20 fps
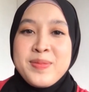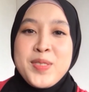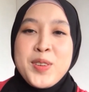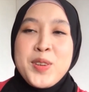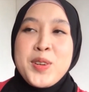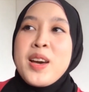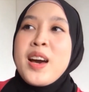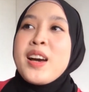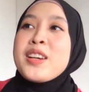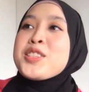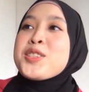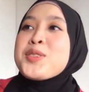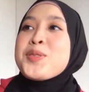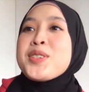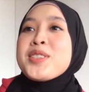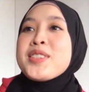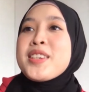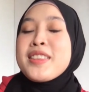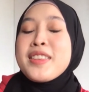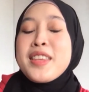Okay, I just
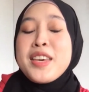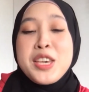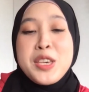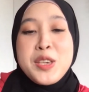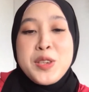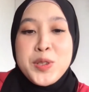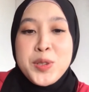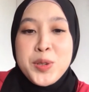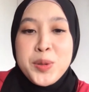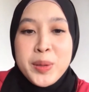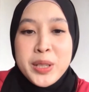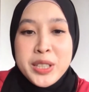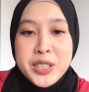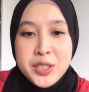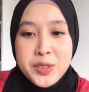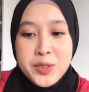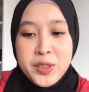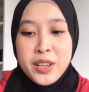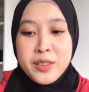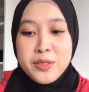want to say thank you so
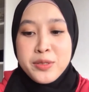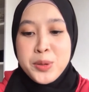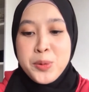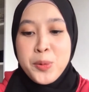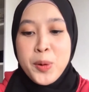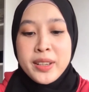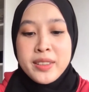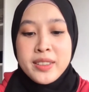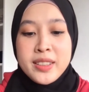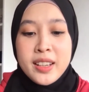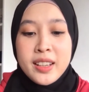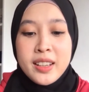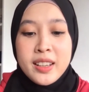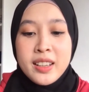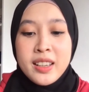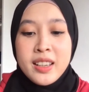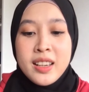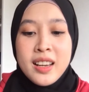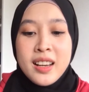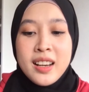much to everyone
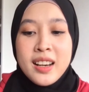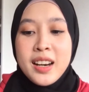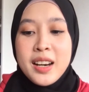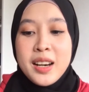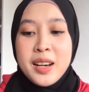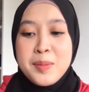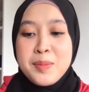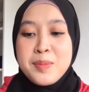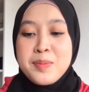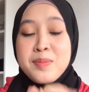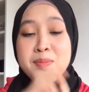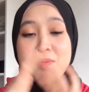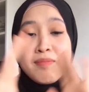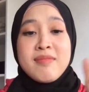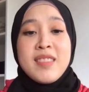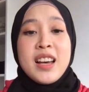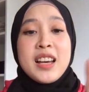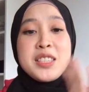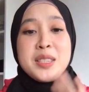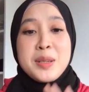yang
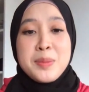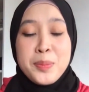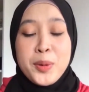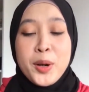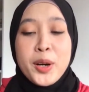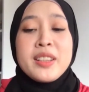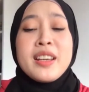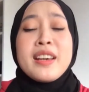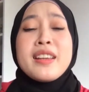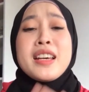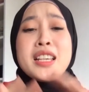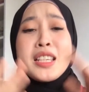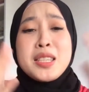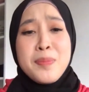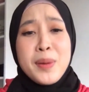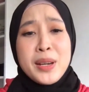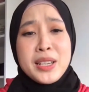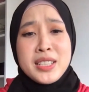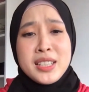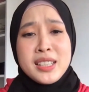that support, and
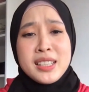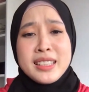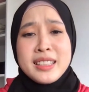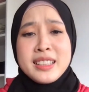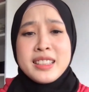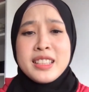especially